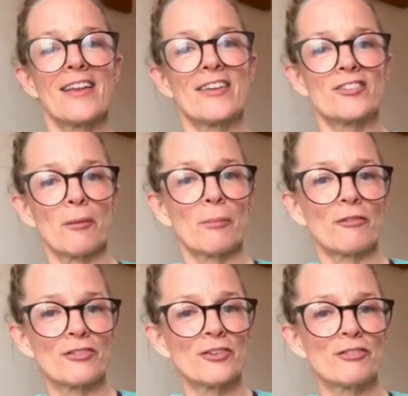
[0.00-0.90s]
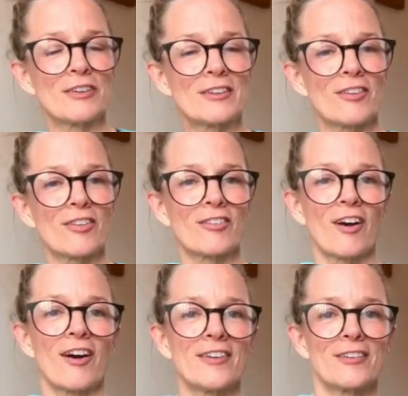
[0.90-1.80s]
the jump off 2 feet to the
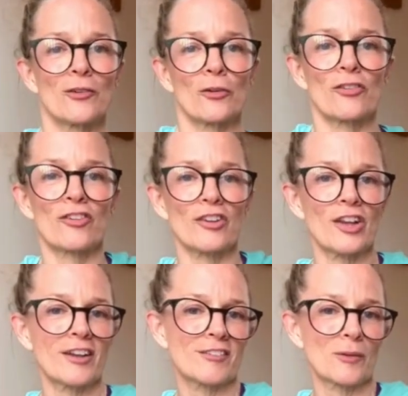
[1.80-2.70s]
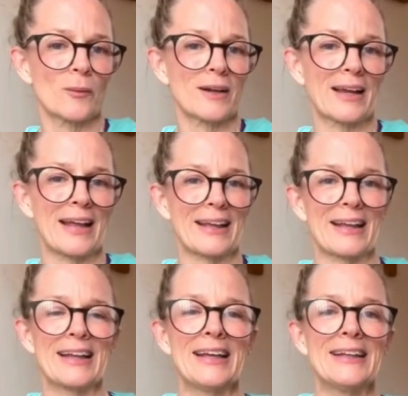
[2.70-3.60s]
side, you're slicing one leg
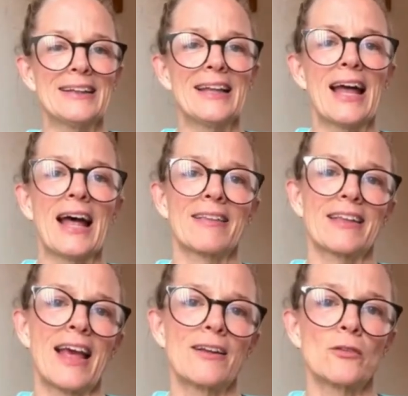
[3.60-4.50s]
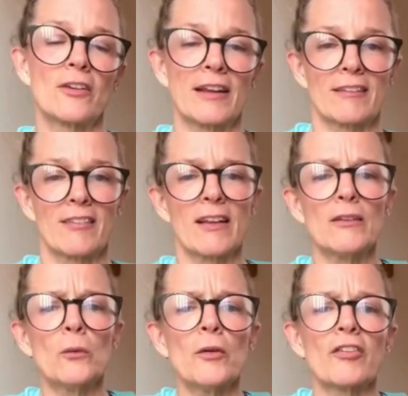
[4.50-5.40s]
in at the end. It's
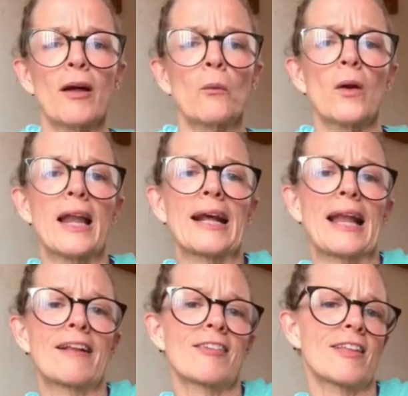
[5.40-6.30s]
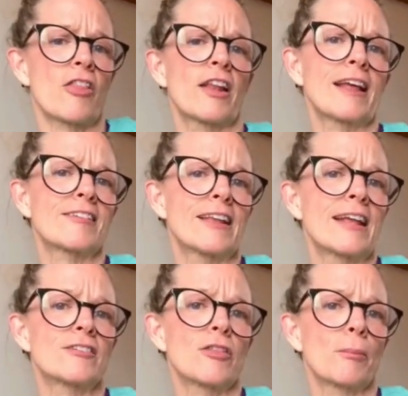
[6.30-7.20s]
almost like one leg lands and the other leg's
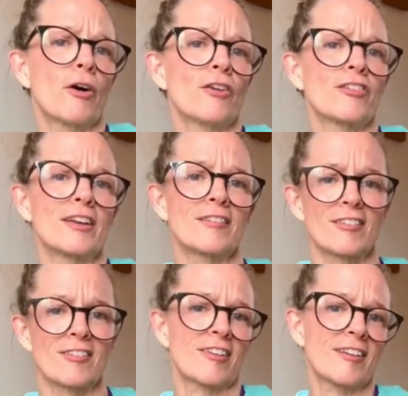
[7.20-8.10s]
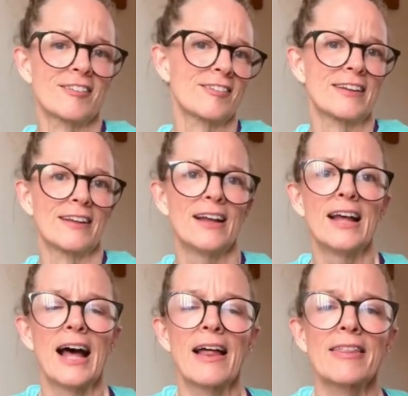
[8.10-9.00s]
late to the party and slices in
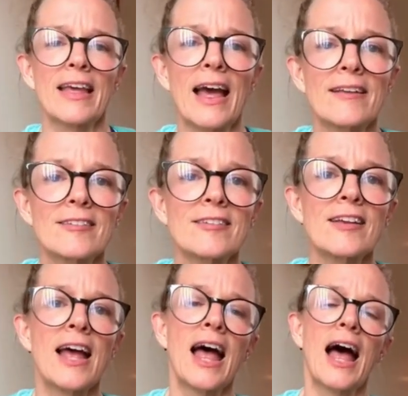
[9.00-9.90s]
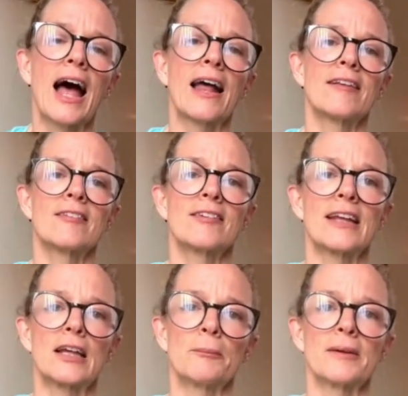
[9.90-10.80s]
at the end. And
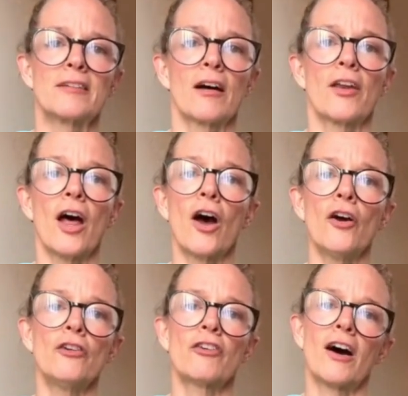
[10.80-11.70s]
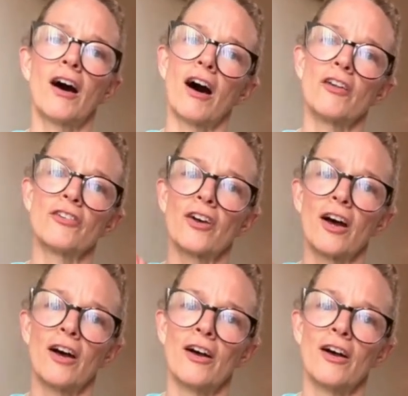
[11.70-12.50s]
it can be done over, under,